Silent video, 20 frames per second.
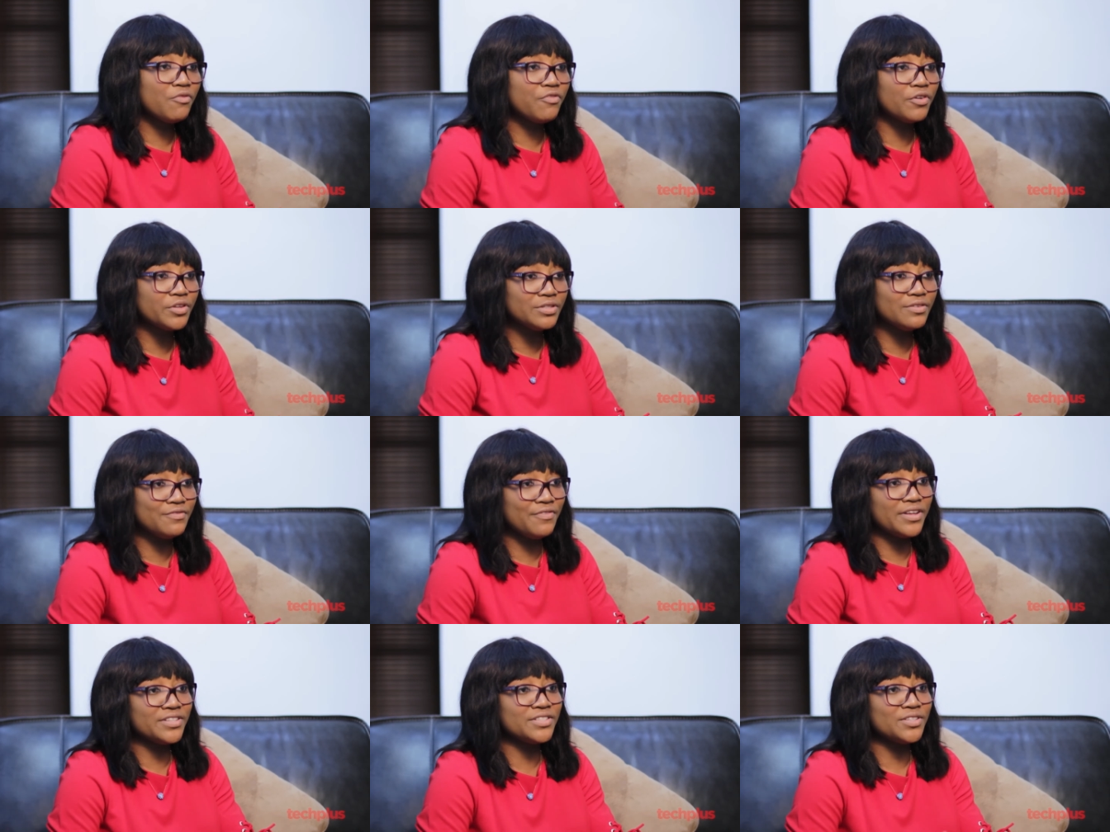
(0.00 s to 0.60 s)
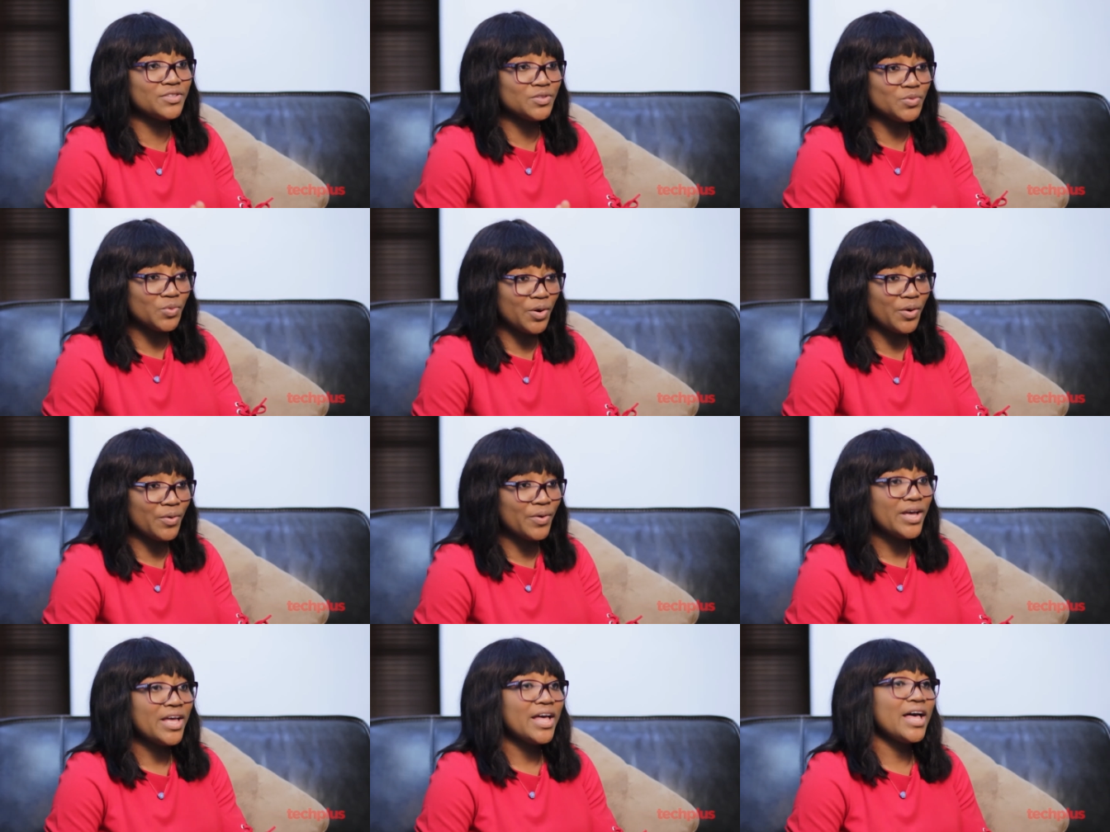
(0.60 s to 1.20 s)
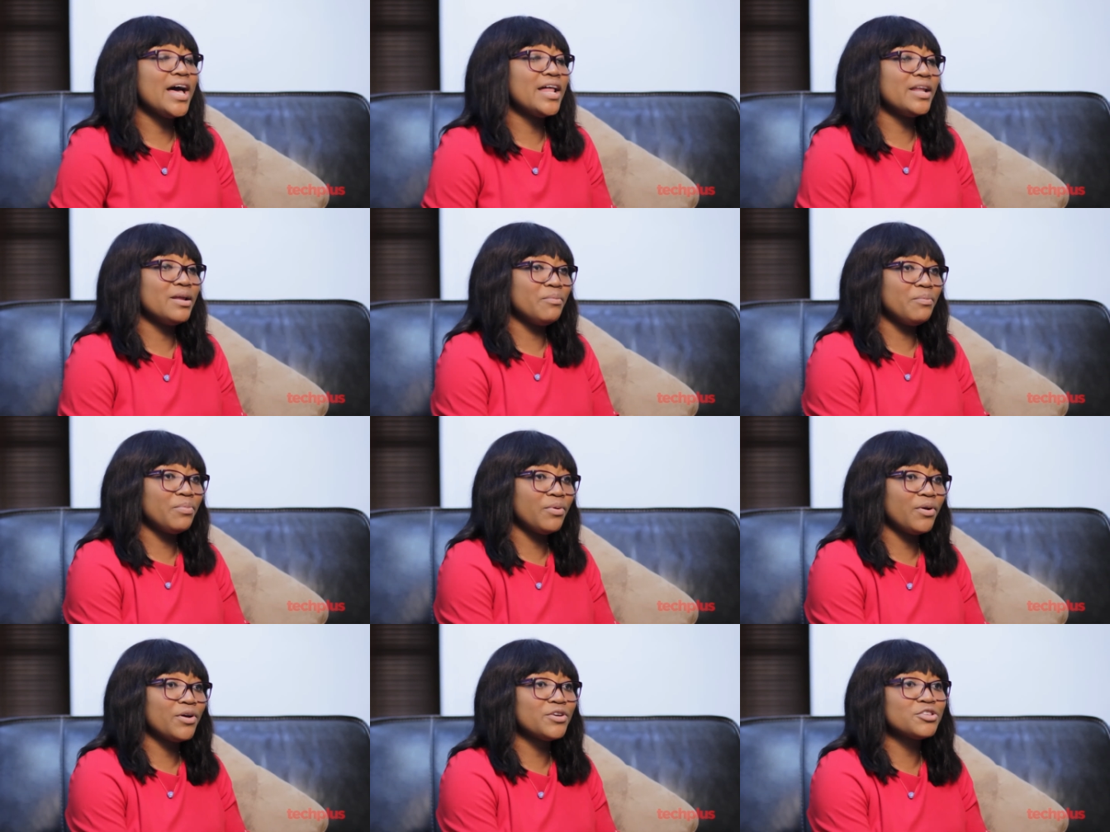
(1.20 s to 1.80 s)
for the events as well and
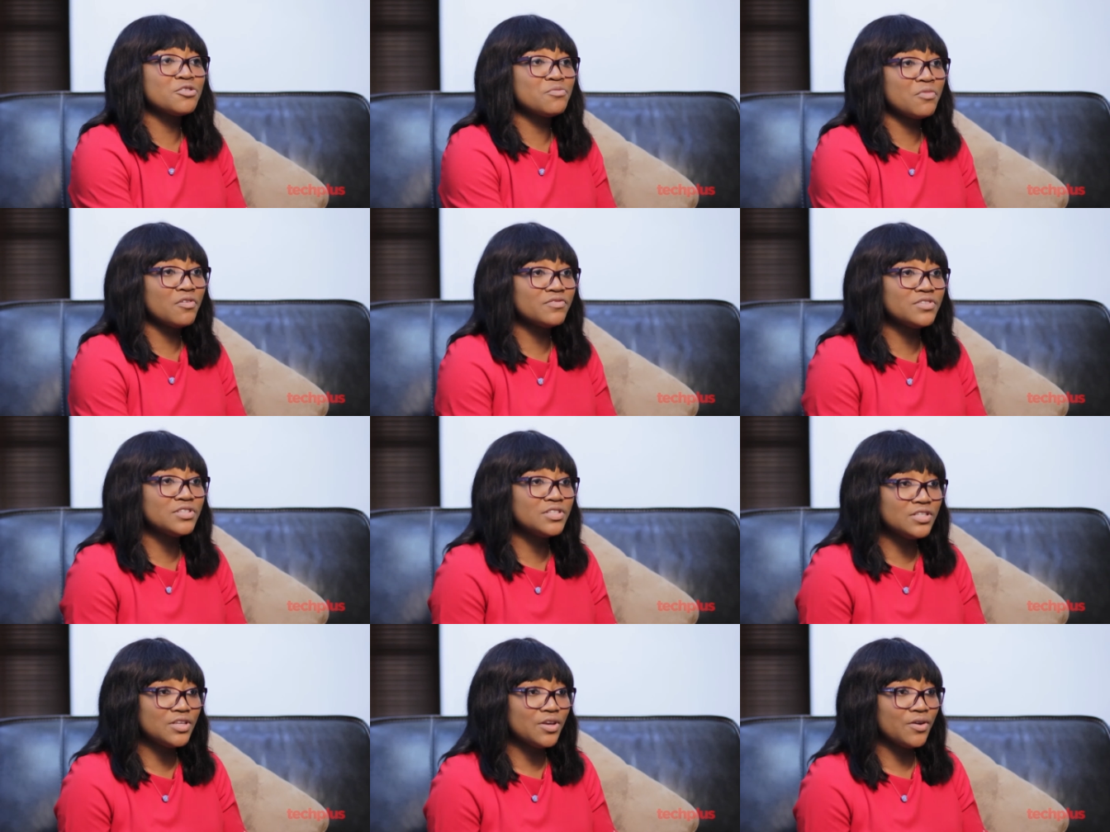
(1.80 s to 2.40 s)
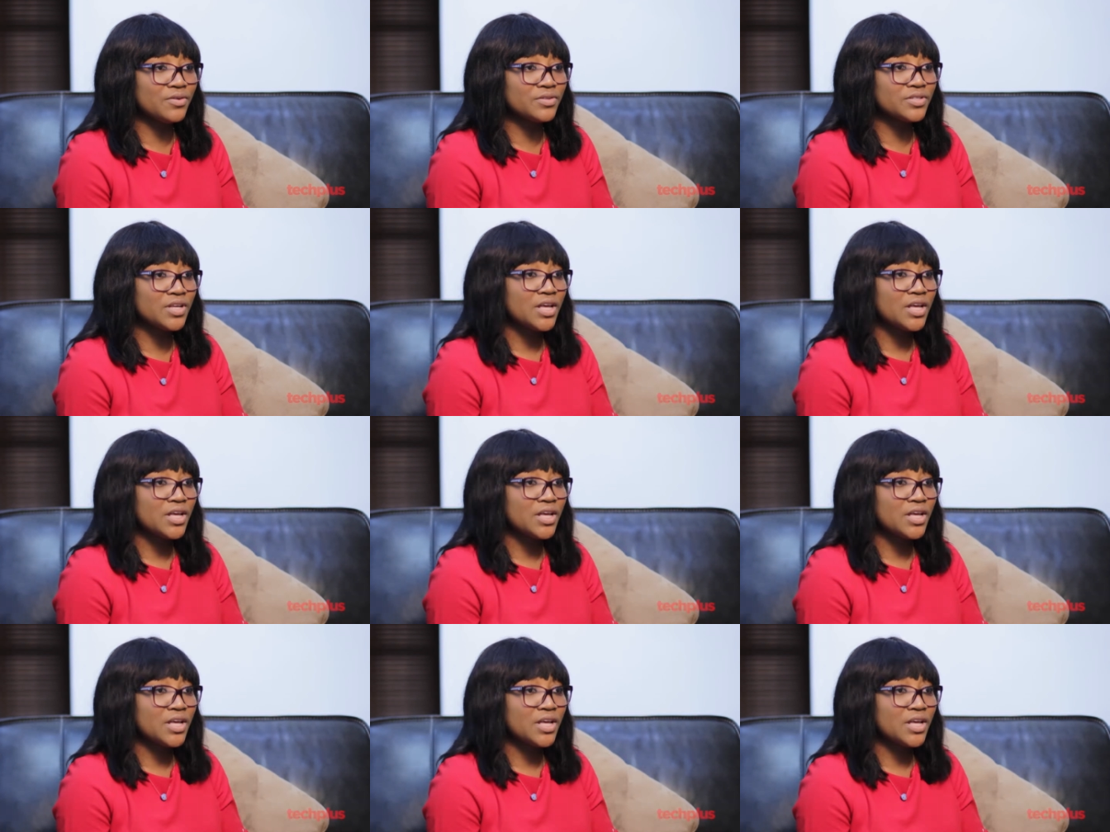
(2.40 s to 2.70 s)
employ some of these girls.